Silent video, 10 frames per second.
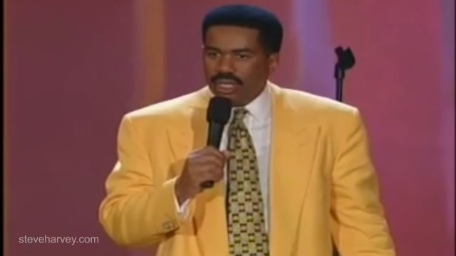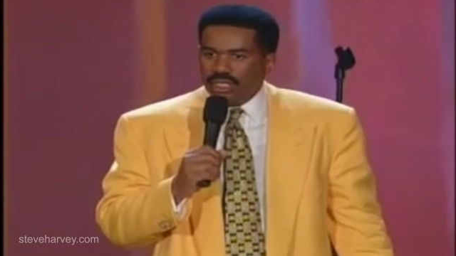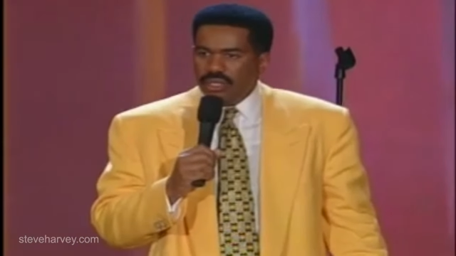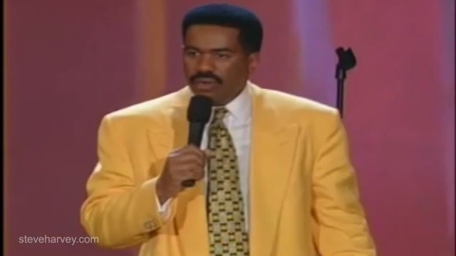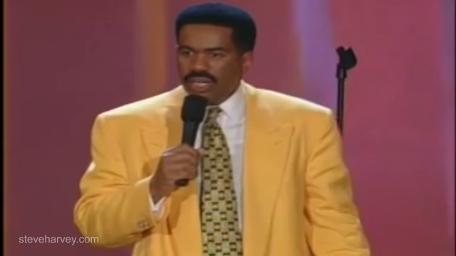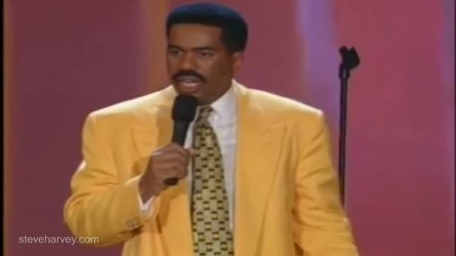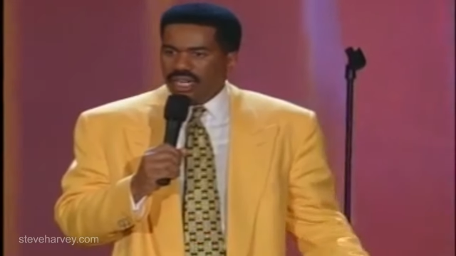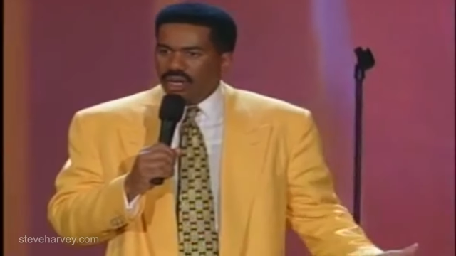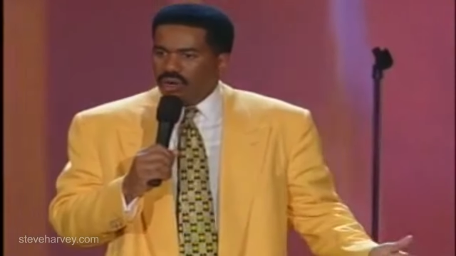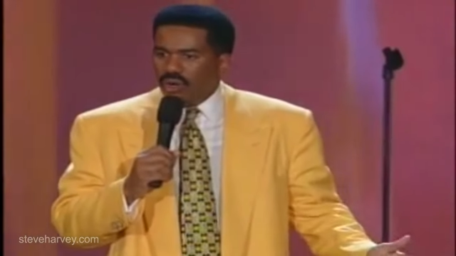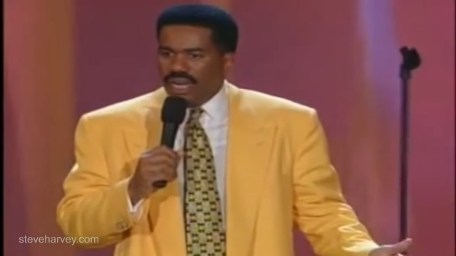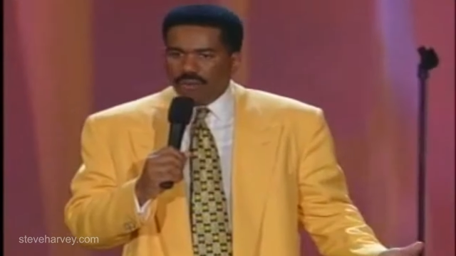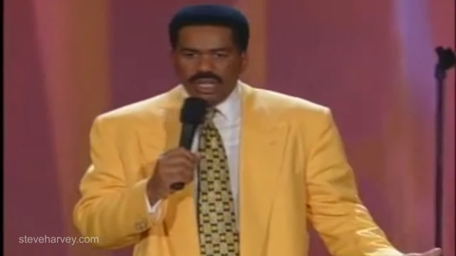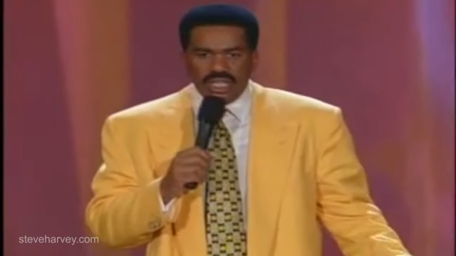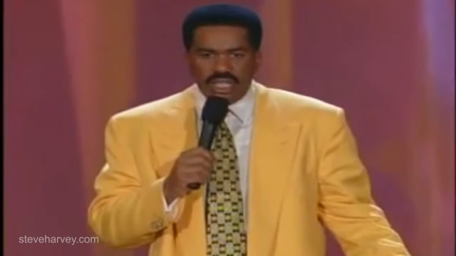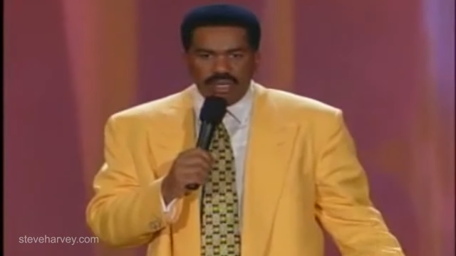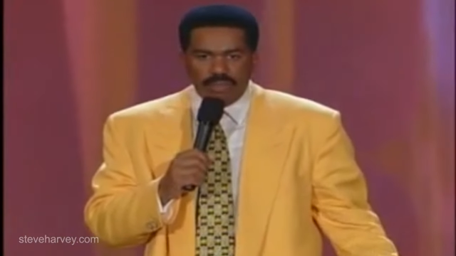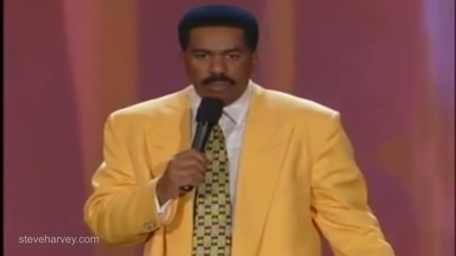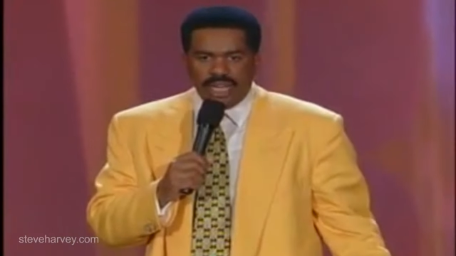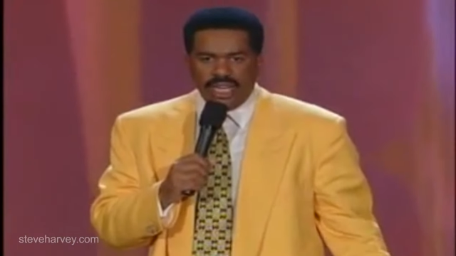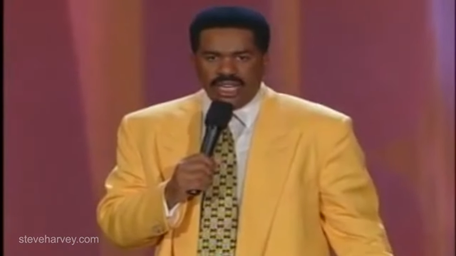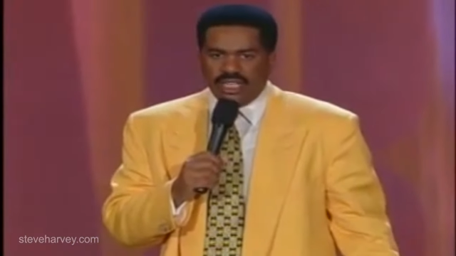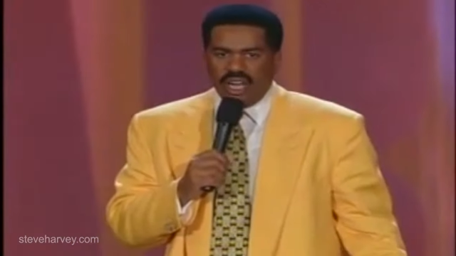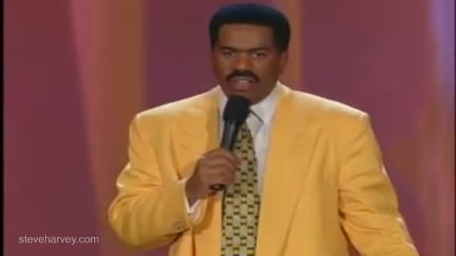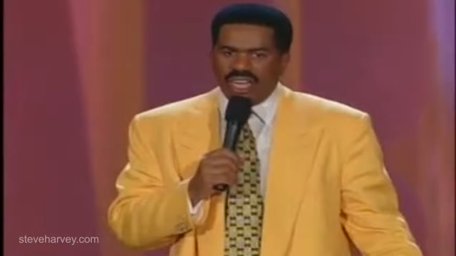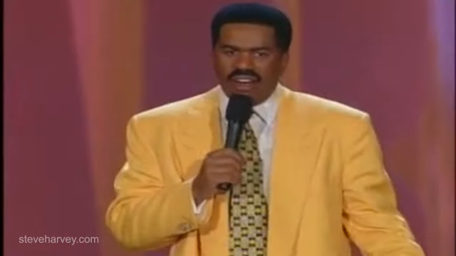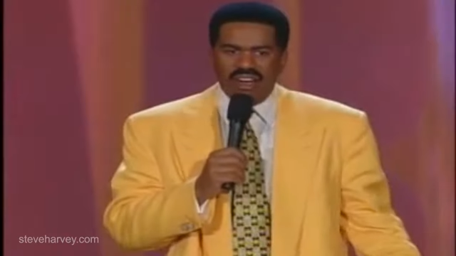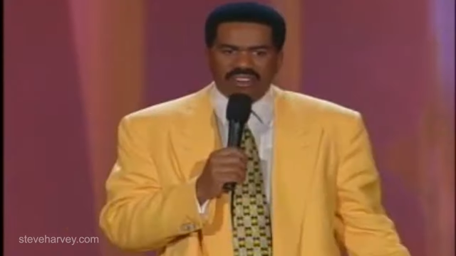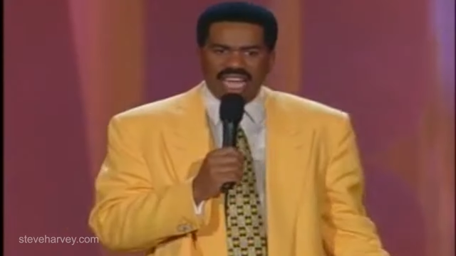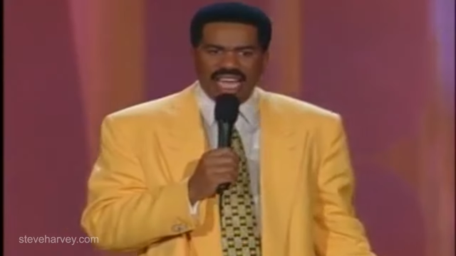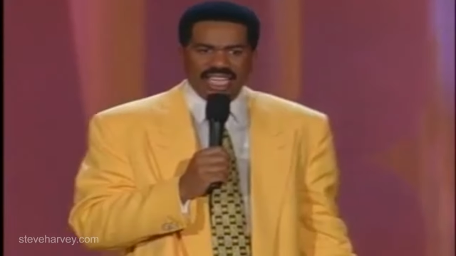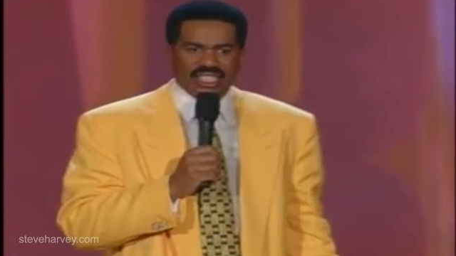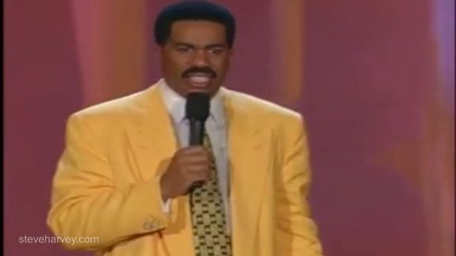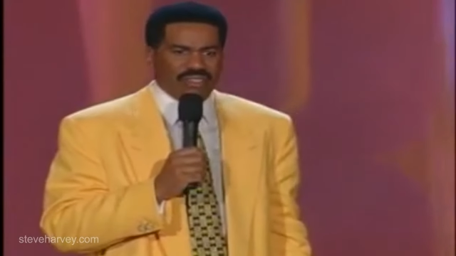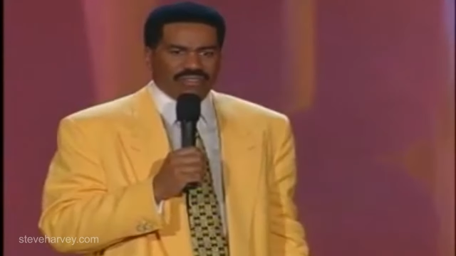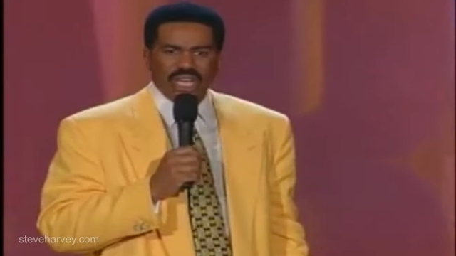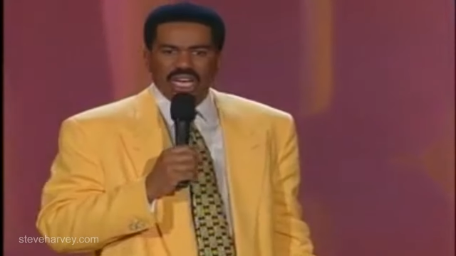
You know, it ain't a whole lot we can come to bed in. Y'all got all kinds of stuff.